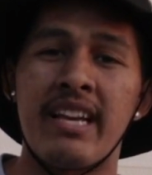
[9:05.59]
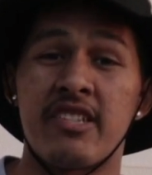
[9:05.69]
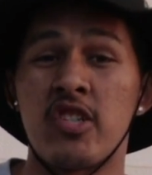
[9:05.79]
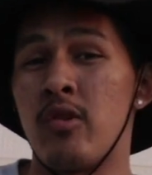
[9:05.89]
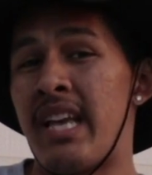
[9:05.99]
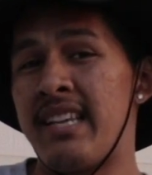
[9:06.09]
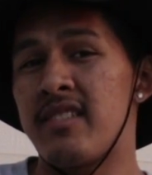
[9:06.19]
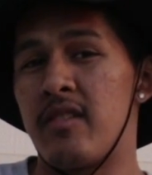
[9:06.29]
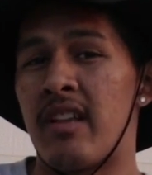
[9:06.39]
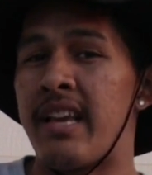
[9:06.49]
like a
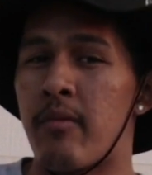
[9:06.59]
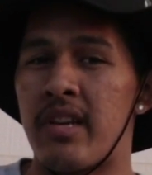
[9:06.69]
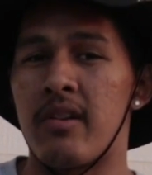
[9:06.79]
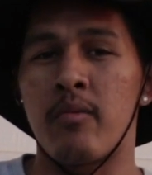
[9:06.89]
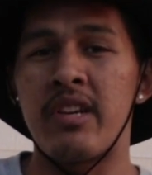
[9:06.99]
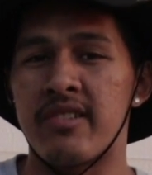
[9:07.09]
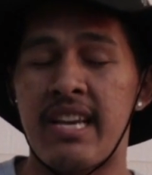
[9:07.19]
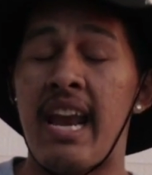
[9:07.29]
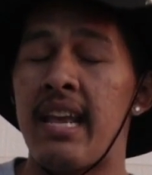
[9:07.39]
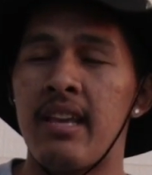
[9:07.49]
shoelace, you know, like when you're
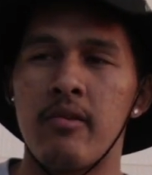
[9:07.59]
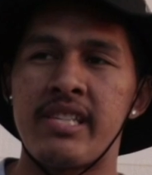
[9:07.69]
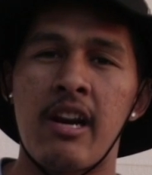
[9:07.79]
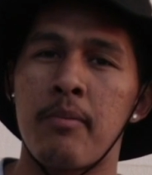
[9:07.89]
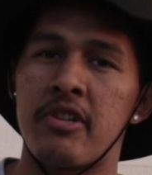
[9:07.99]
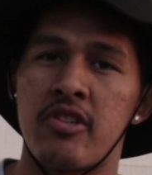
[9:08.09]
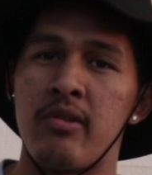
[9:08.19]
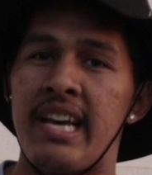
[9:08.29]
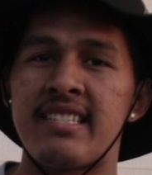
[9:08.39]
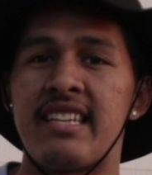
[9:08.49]
skating, you tear up your
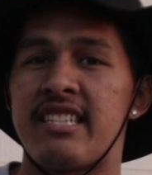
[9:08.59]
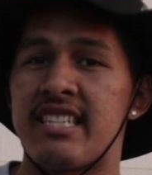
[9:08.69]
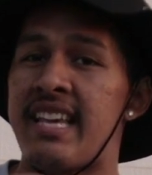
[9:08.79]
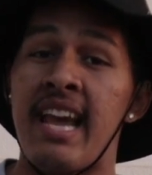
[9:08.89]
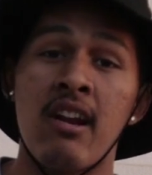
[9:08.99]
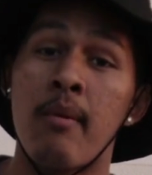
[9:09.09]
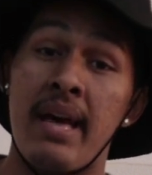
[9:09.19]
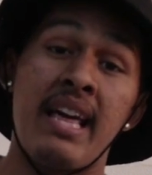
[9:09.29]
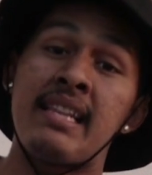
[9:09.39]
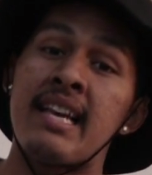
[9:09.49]
shoelace and it's just hanging on
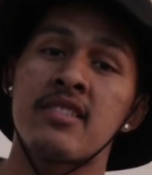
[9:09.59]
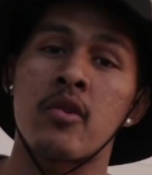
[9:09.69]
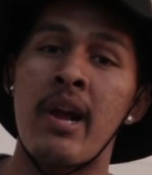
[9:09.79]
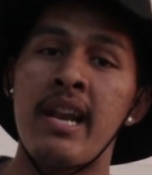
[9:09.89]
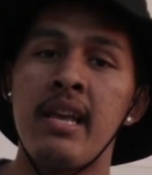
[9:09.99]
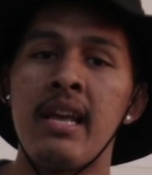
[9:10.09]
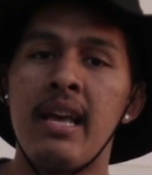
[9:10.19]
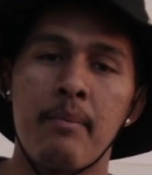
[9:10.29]
by that last thread.